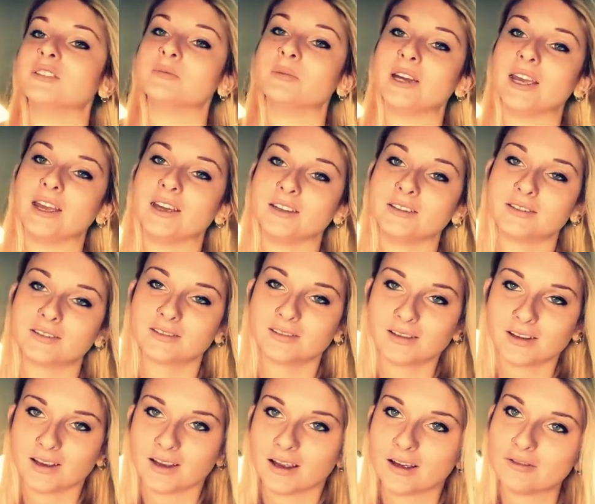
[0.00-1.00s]
wants my eggs.
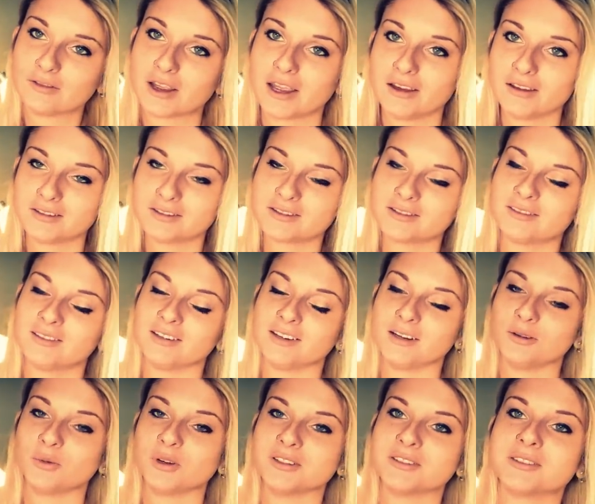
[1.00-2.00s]
I have eggs and
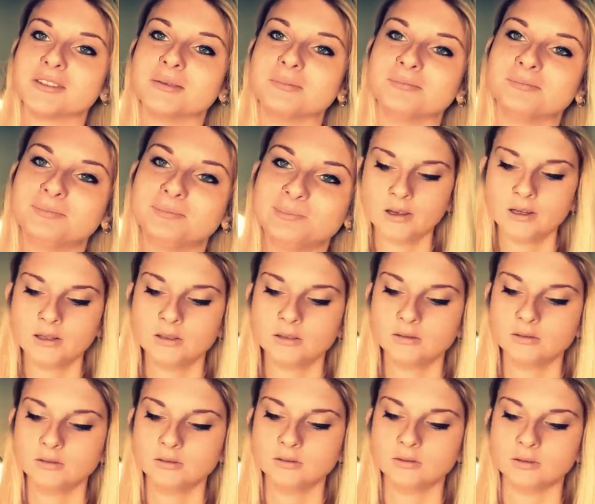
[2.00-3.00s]
he wants them.
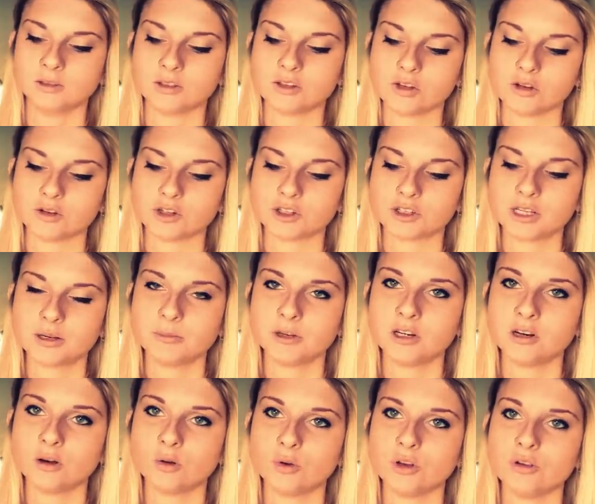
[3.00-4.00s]
So just let me
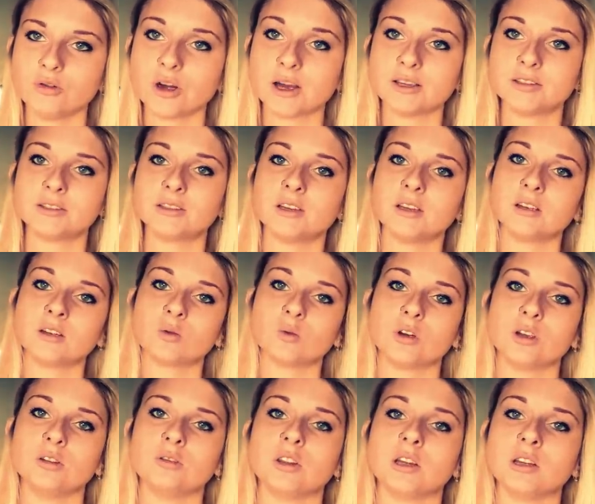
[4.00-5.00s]
know what you guys think,
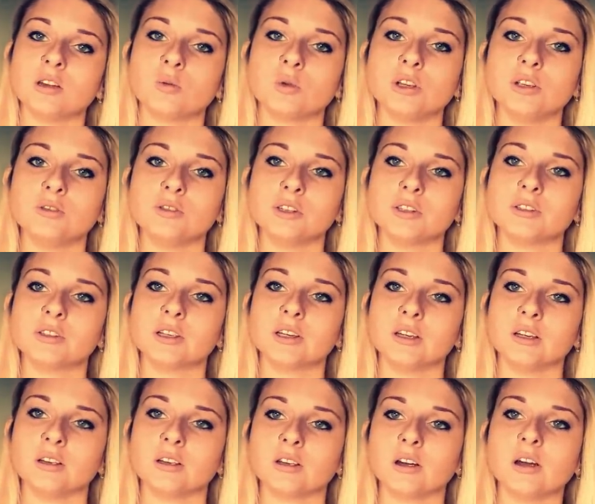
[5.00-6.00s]
what you like, what you
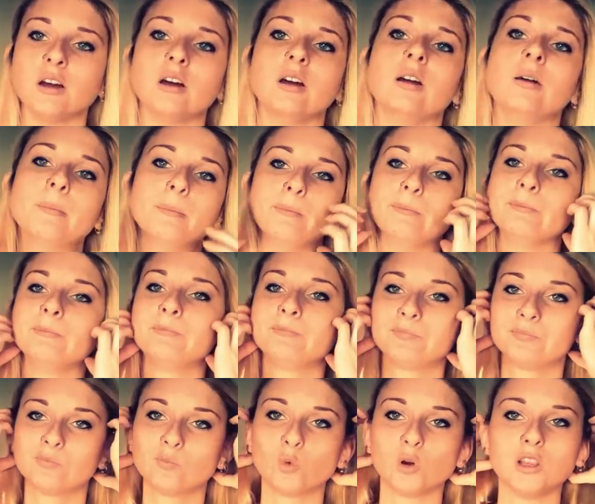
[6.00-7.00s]
dislike,
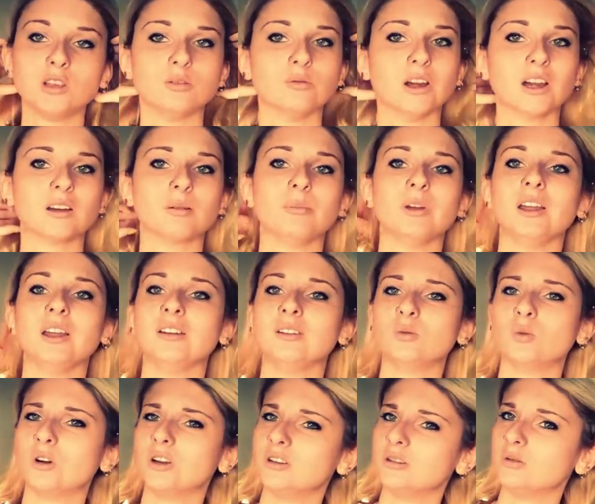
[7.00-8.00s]
what you
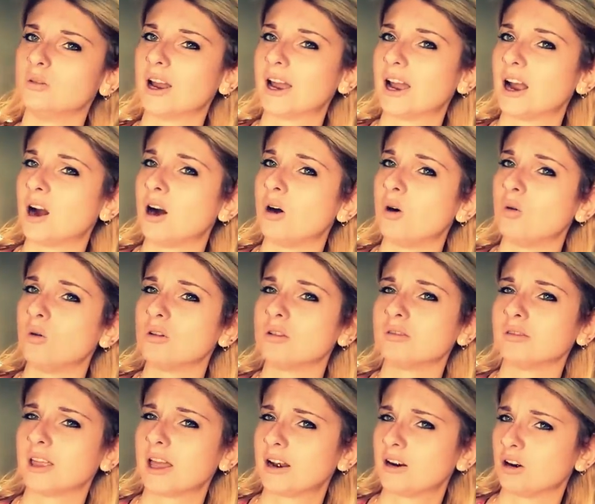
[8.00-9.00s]
recommend, what you, ow,
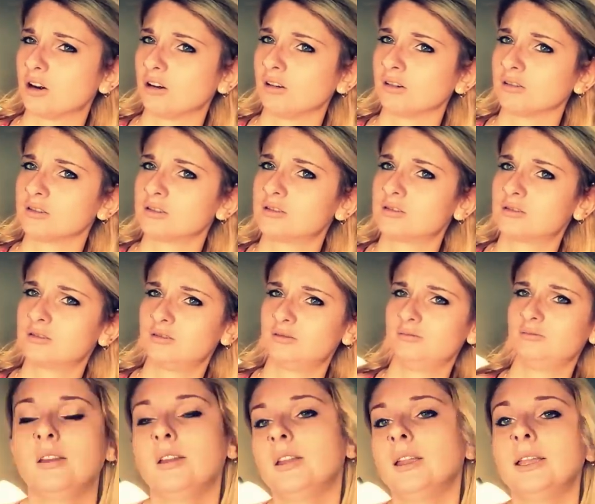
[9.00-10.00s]
that hurts,
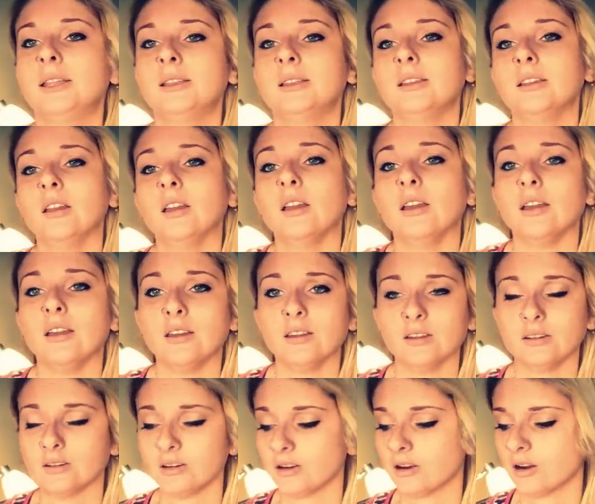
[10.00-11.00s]

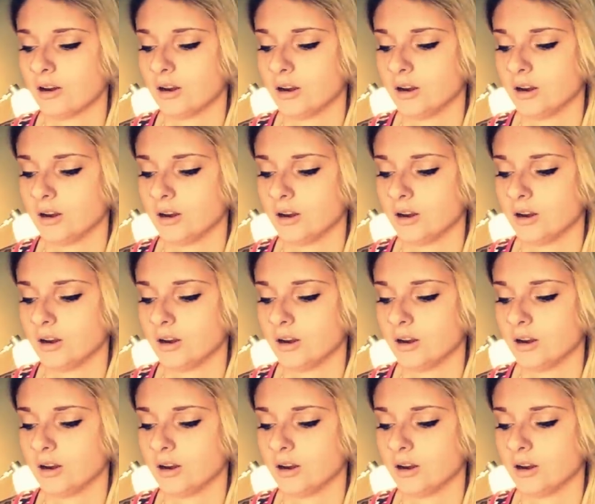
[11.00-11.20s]
and